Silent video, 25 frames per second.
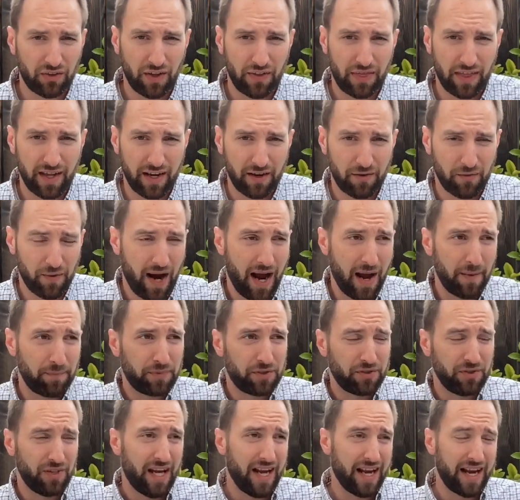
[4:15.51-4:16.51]
I think we're up
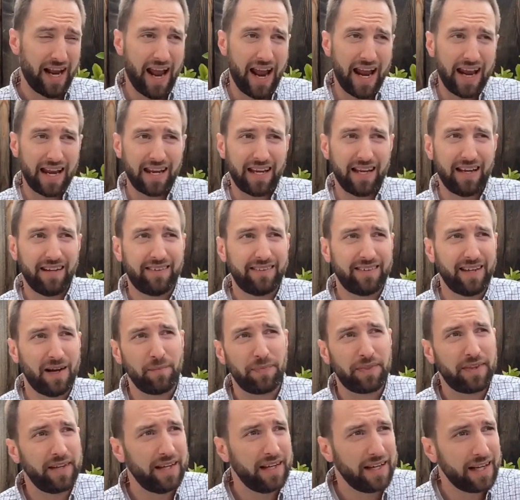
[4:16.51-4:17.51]
to like 80
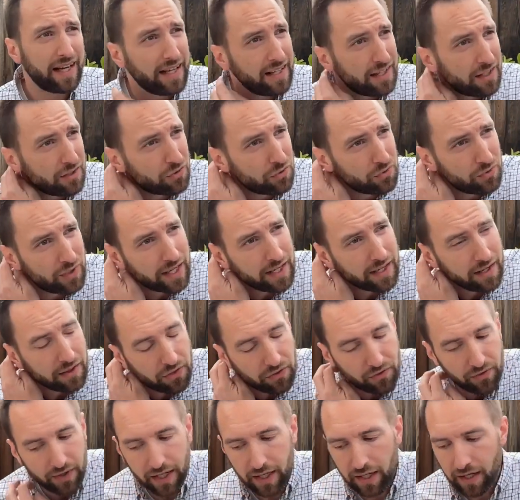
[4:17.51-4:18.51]
something, 82,
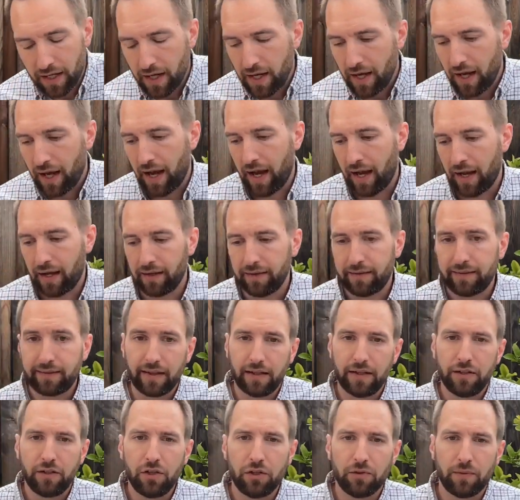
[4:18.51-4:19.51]
83, and
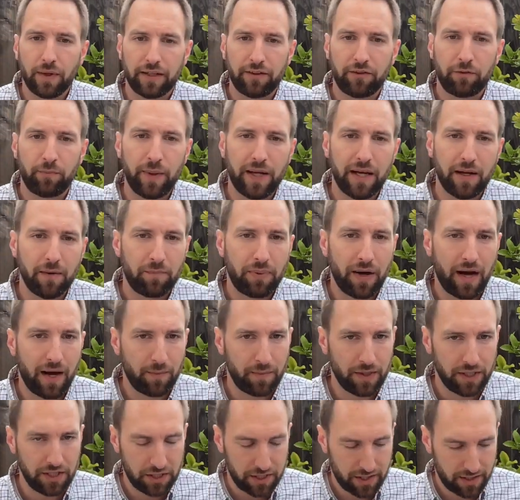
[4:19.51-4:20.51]
still new ones being
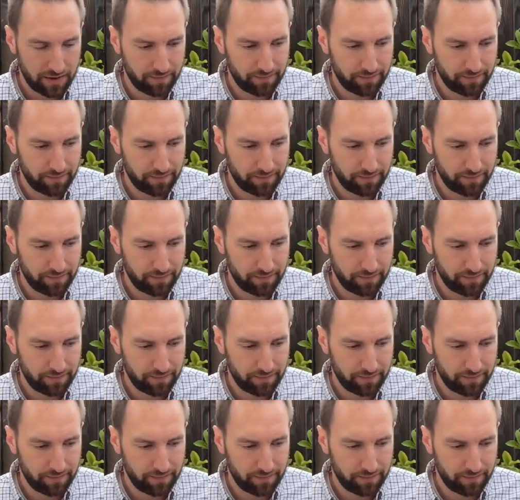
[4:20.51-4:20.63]
published.